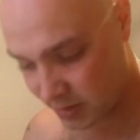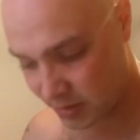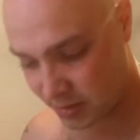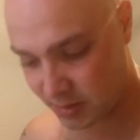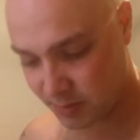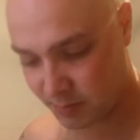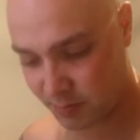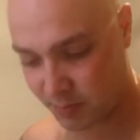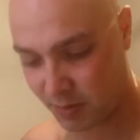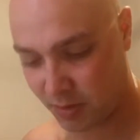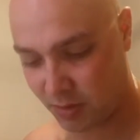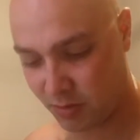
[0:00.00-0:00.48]
in
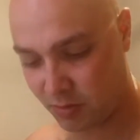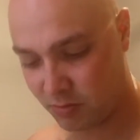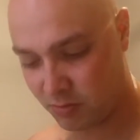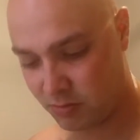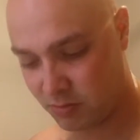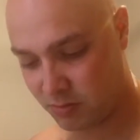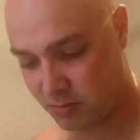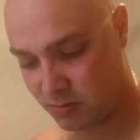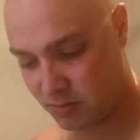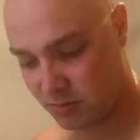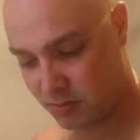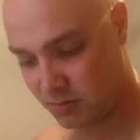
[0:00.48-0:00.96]
the bowl
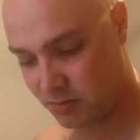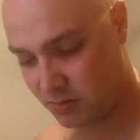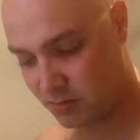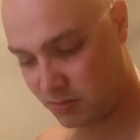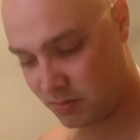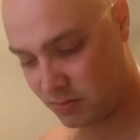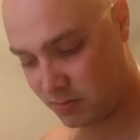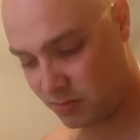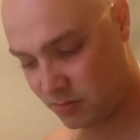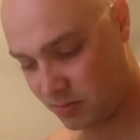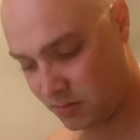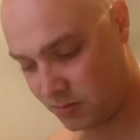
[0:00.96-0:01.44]

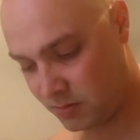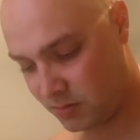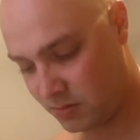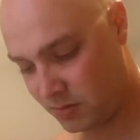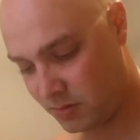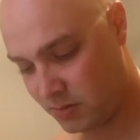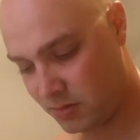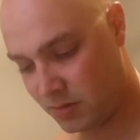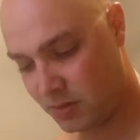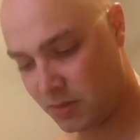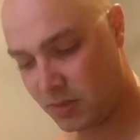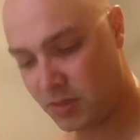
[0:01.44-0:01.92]

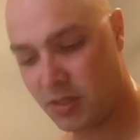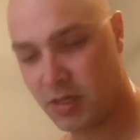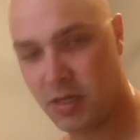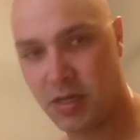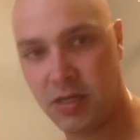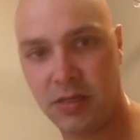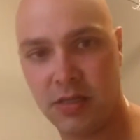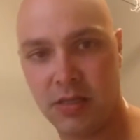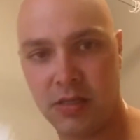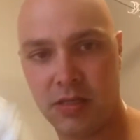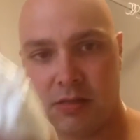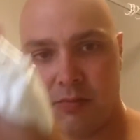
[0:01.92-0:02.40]

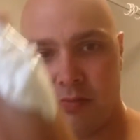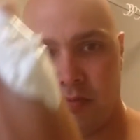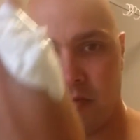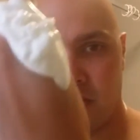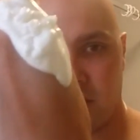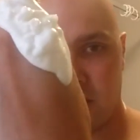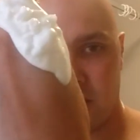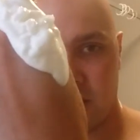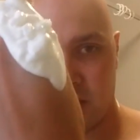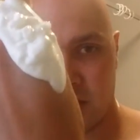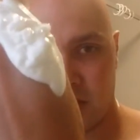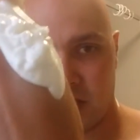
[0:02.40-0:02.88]
and in the
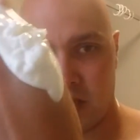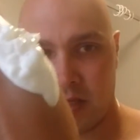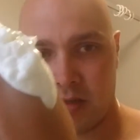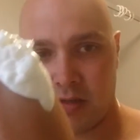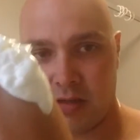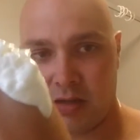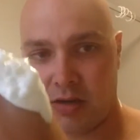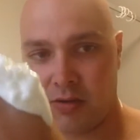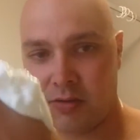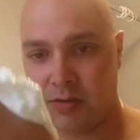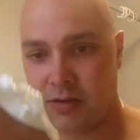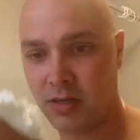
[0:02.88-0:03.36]
brush to
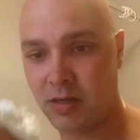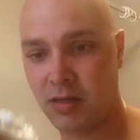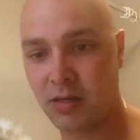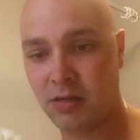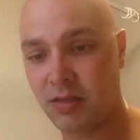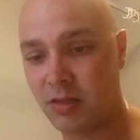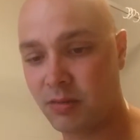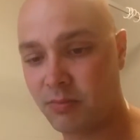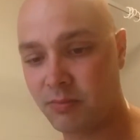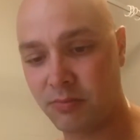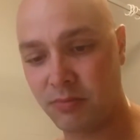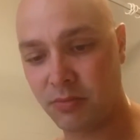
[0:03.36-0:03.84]
keep going, and
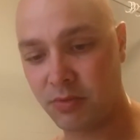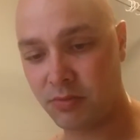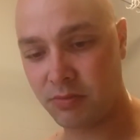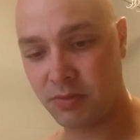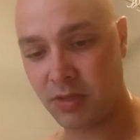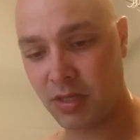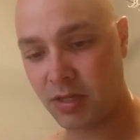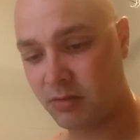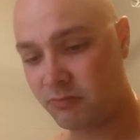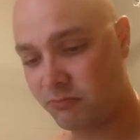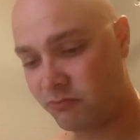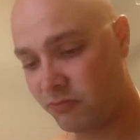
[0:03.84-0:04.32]
I
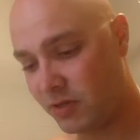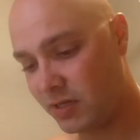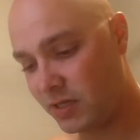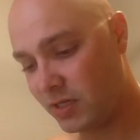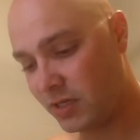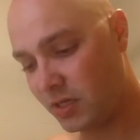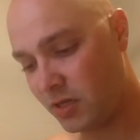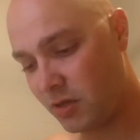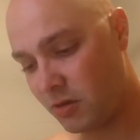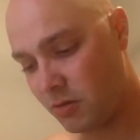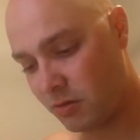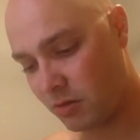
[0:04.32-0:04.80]
didn't
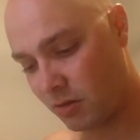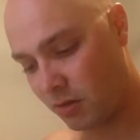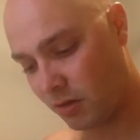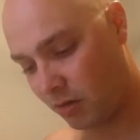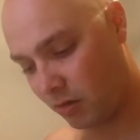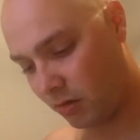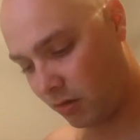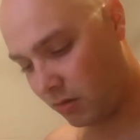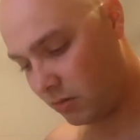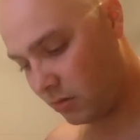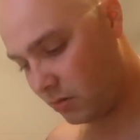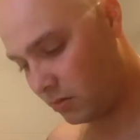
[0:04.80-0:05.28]
really use a
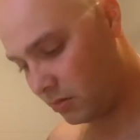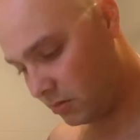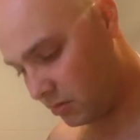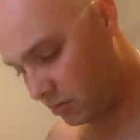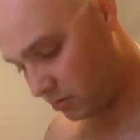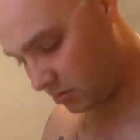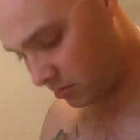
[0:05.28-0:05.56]
lot.